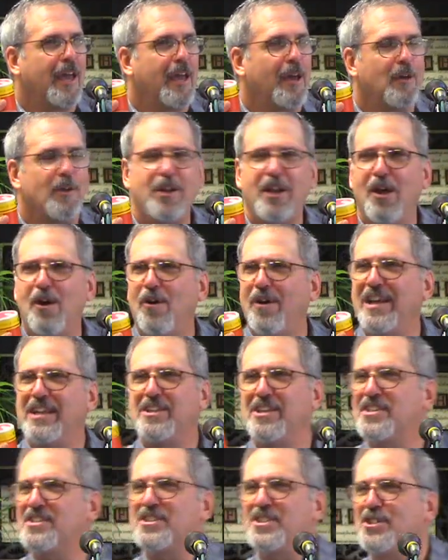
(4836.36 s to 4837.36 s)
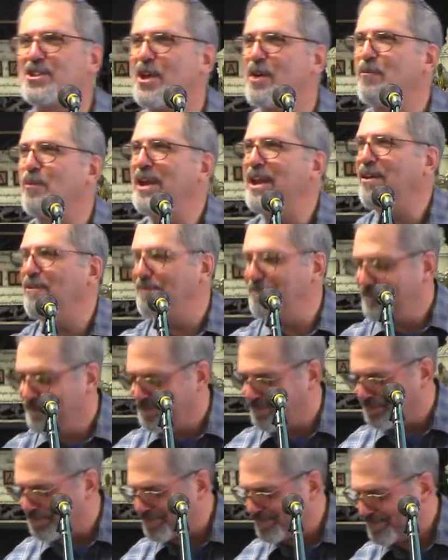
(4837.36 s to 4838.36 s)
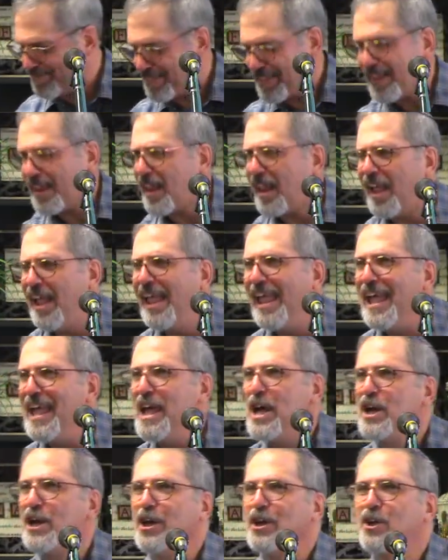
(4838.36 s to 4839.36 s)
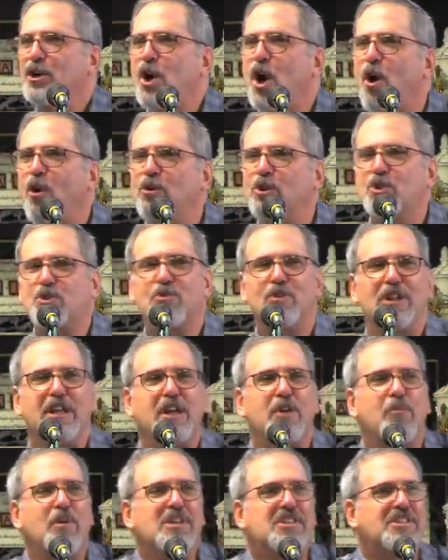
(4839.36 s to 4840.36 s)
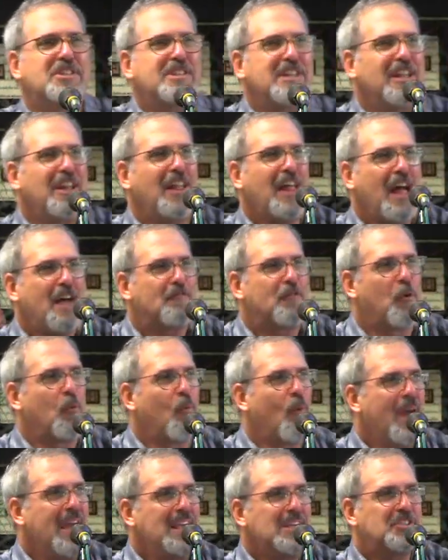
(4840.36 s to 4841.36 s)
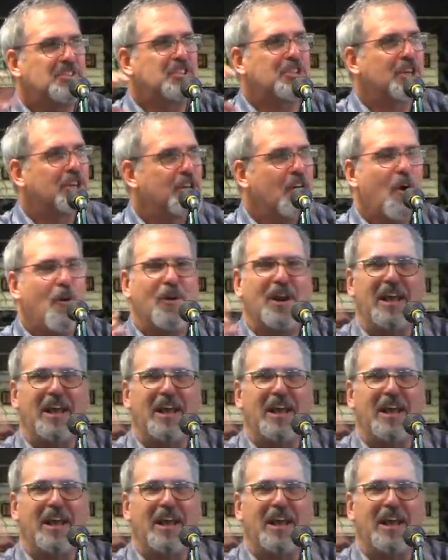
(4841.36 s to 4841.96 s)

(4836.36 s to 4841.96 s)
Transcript: No, it's just, we don't, culturally, we still have a ways to go to